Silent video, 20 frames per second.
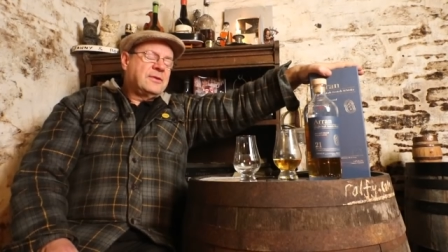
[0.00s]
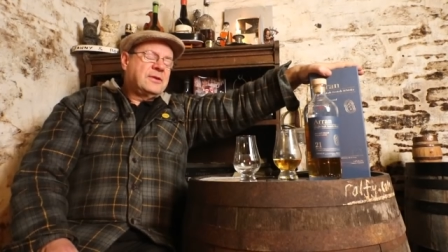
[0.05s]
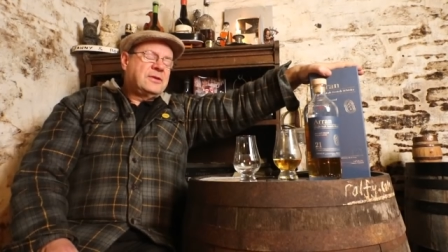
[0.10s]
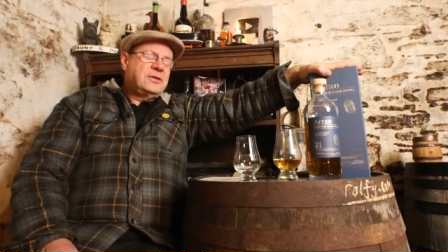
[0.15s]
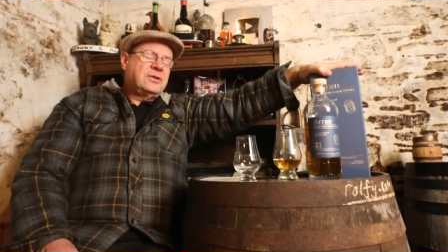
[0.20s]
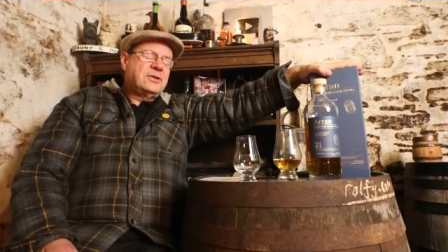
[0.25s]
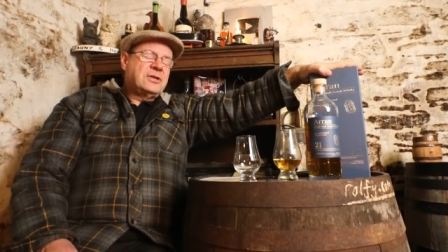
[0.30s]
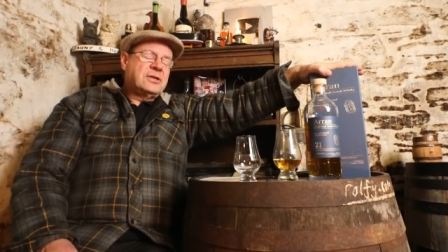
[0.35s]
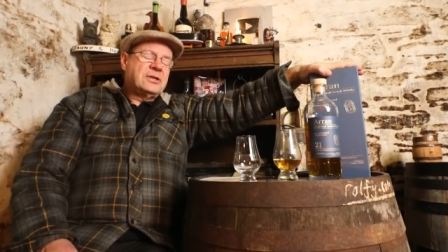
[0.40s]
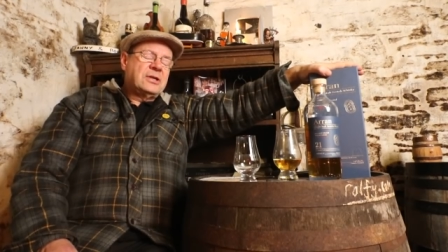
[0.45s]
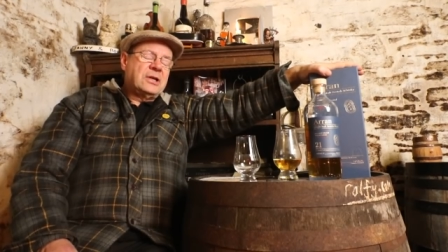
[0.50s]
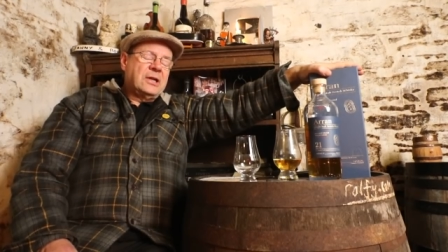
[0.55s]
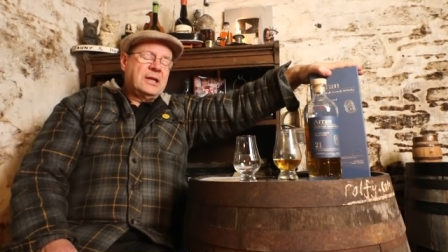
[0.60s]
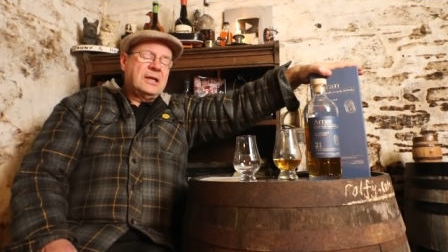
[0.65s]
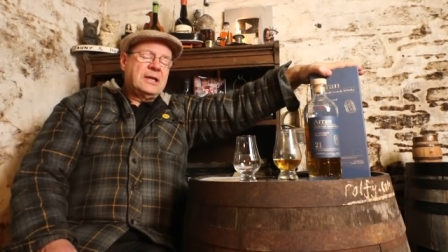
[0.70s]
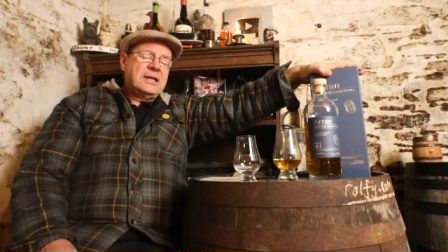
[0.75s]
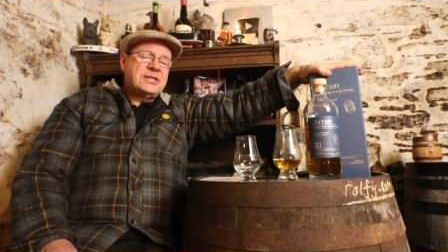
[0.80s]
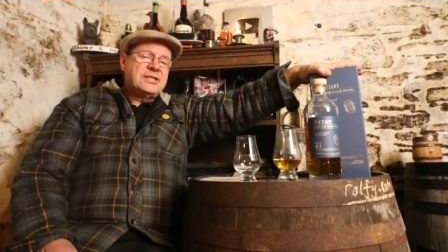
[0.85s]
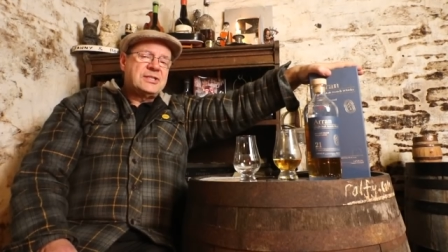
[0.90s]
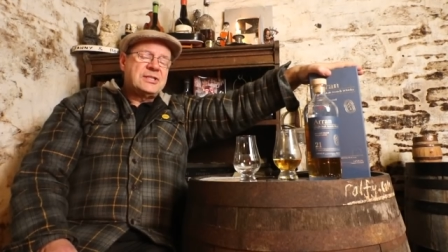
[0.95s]
you can
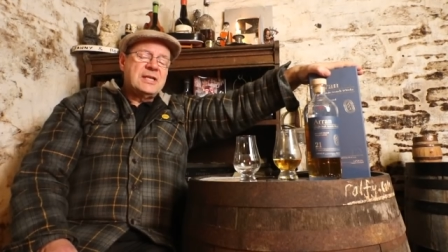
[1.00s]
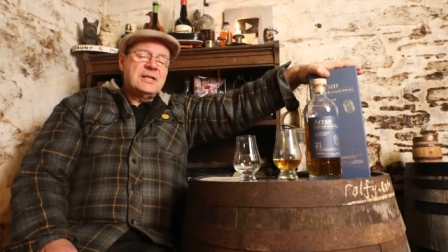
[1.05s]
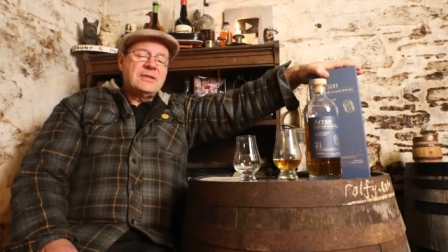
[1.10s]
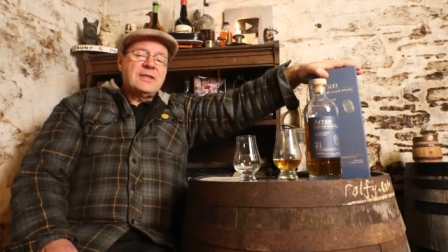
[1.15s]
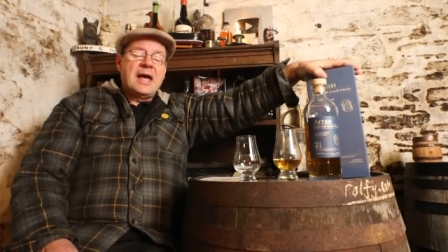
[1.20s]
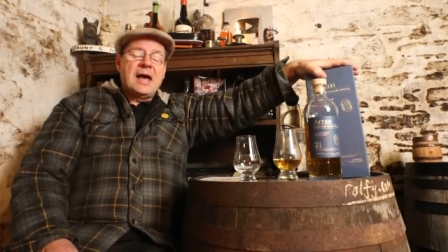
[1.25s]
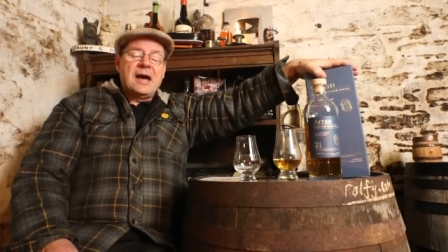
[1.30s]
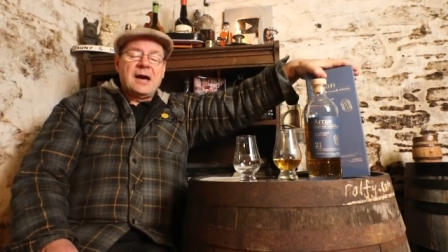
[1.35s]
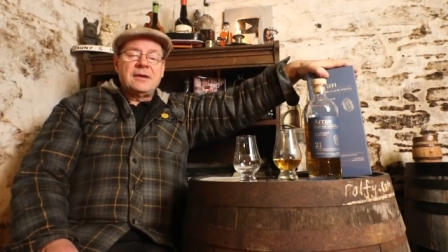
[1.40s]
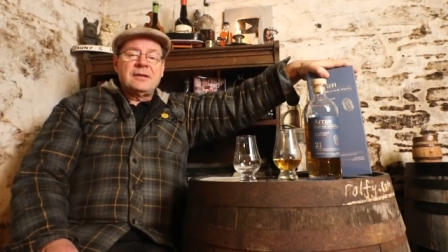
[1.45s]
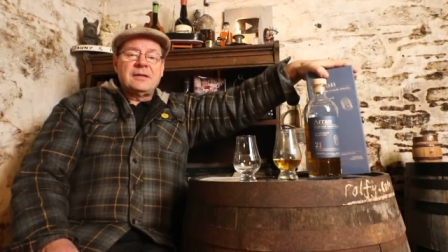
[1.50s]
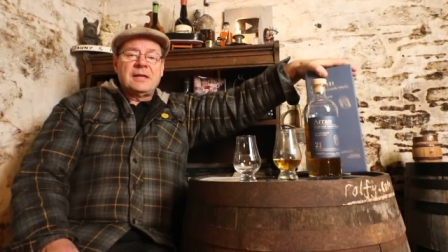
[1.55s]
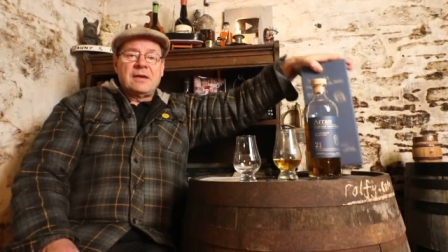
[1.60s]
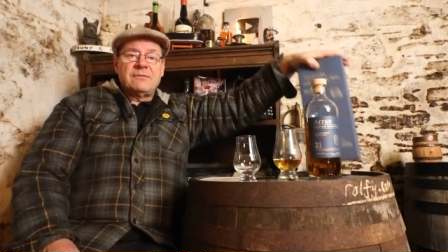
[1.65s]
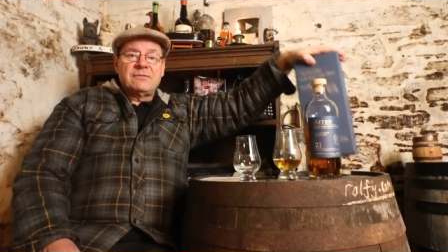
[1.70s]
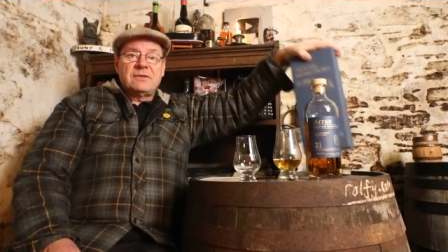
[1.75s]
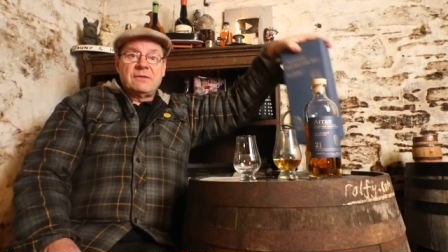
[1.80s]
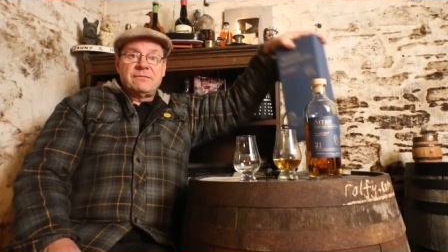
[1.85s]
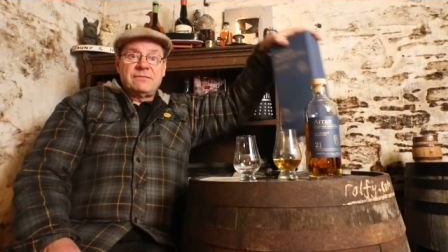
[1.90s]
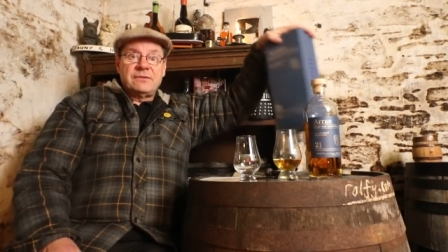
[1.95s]
clearly see that Arran
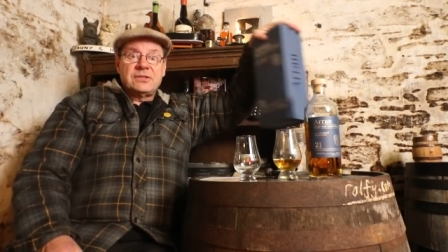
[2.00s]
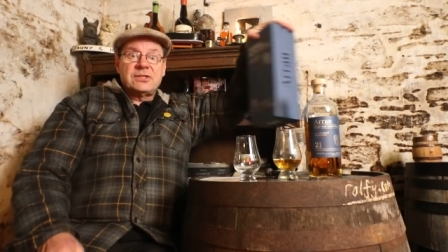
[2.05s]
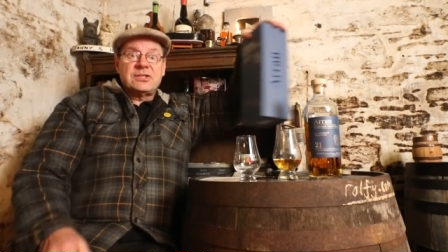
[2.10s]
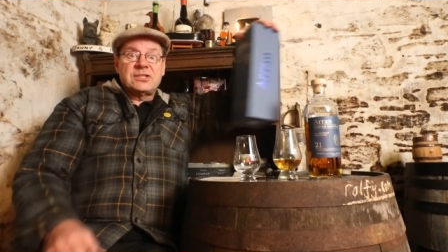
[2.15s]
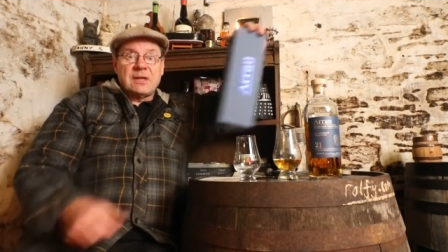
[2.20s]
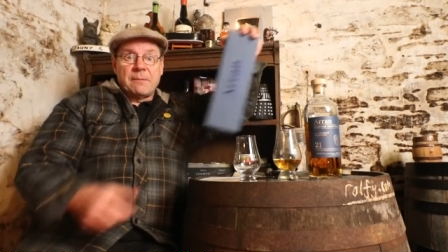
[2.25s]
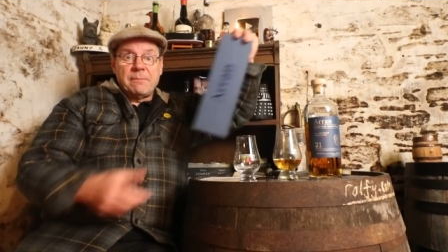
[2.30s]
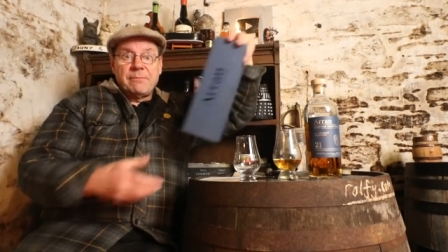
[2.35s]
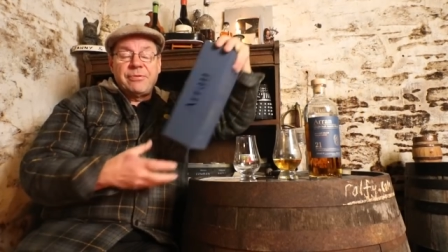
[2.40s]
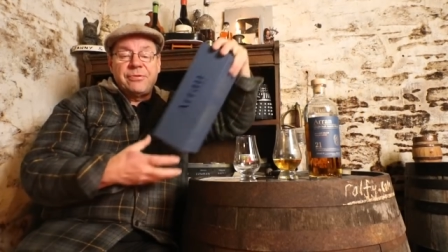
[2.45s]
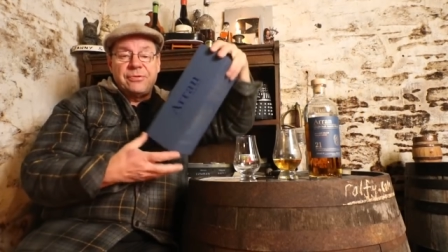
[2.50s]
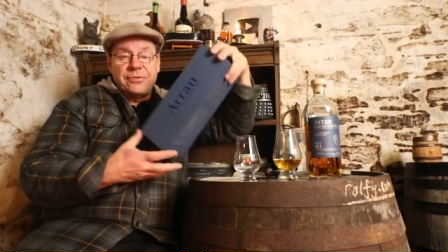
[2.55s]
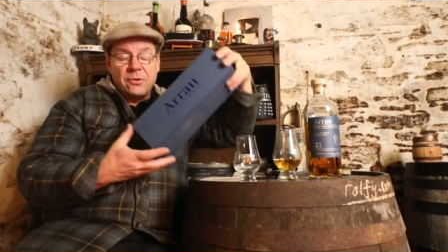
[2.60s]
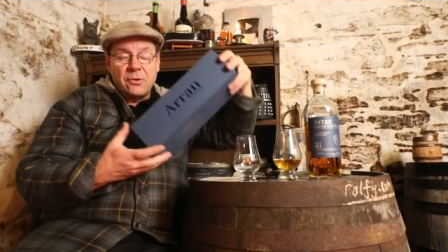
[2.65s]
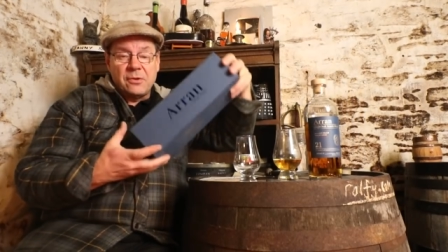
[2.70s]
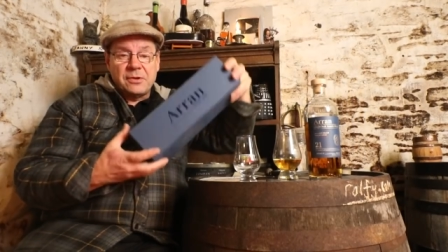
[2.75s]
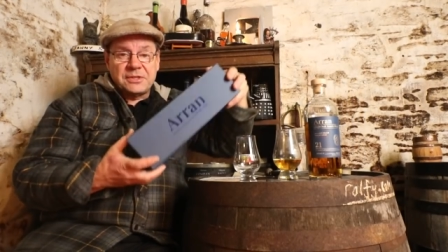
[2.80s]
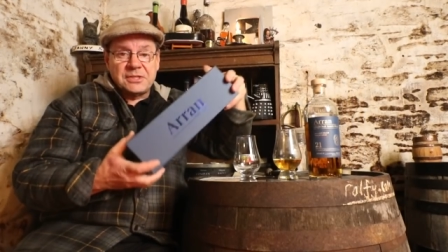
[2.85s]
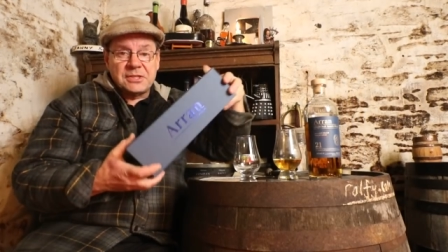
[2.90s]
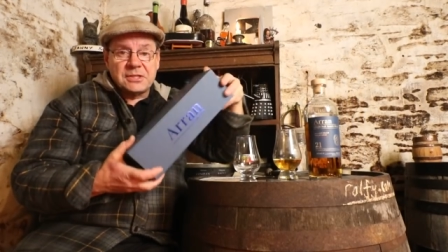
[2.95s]
have given some
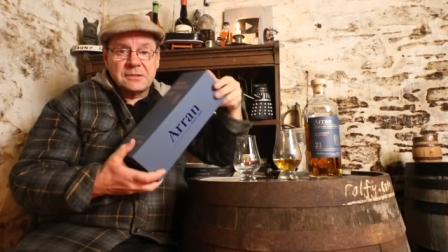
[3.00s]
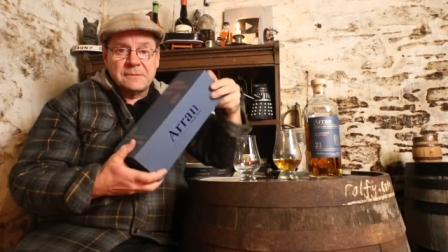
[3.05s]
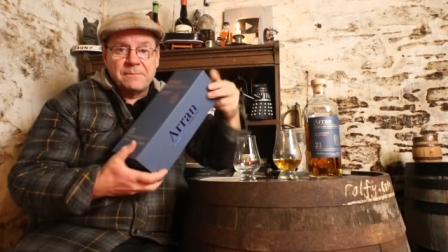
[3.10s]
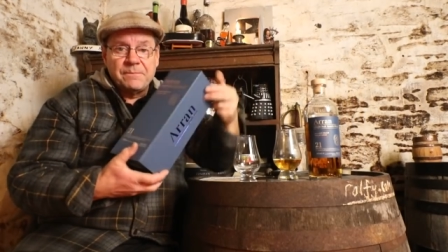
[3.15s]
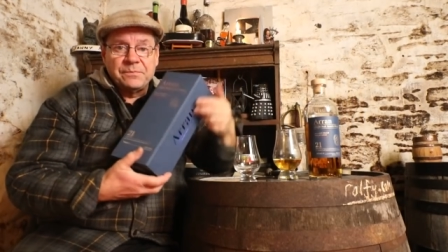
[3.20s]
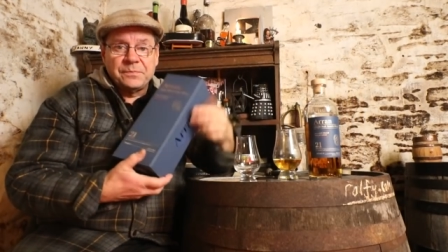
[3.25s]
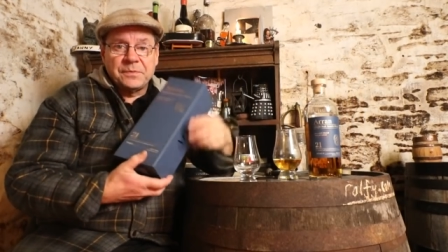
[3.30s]
thought